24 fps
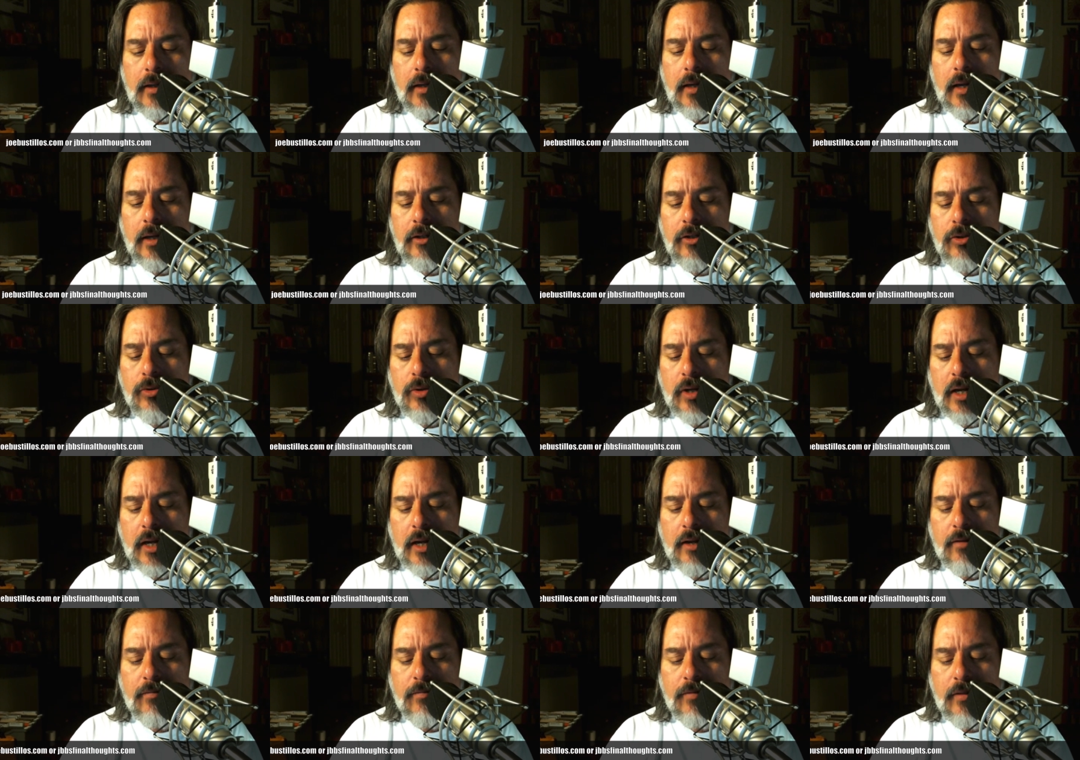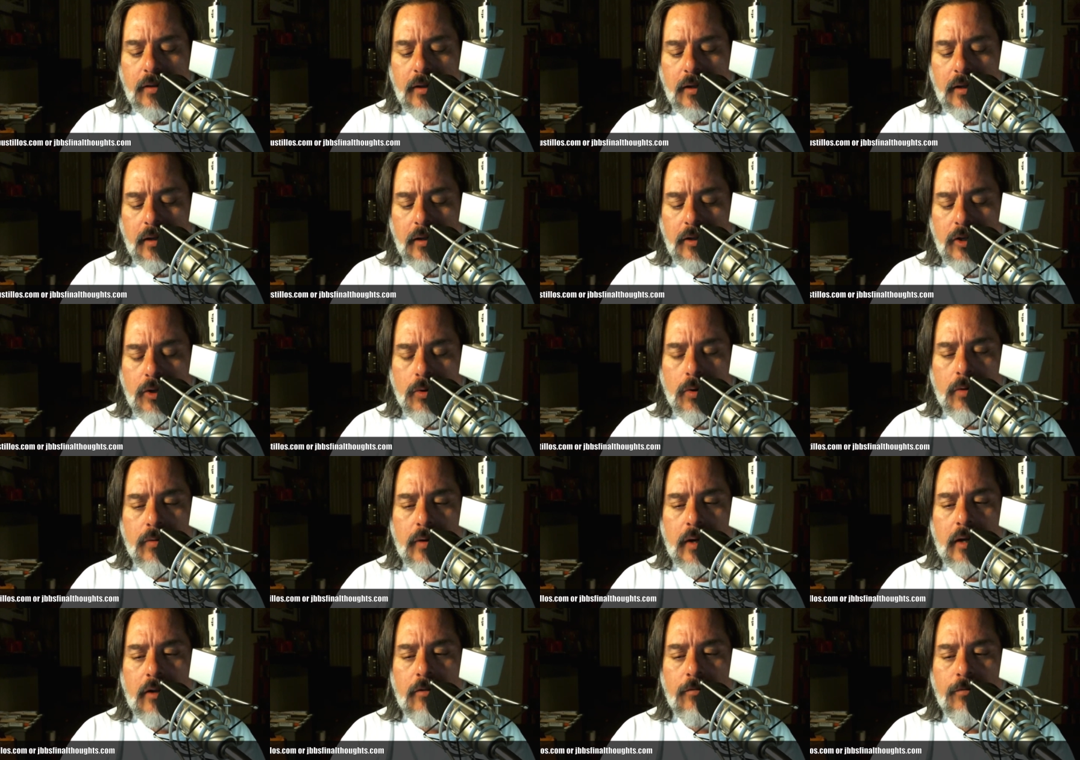I do have the U
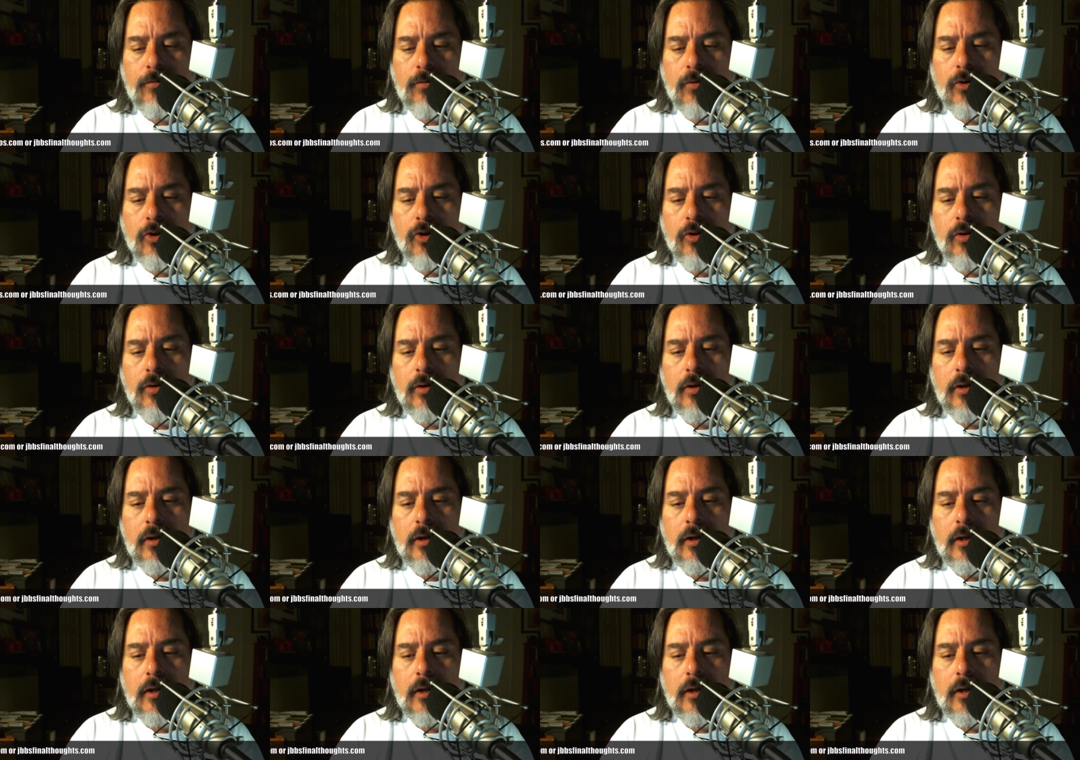R L for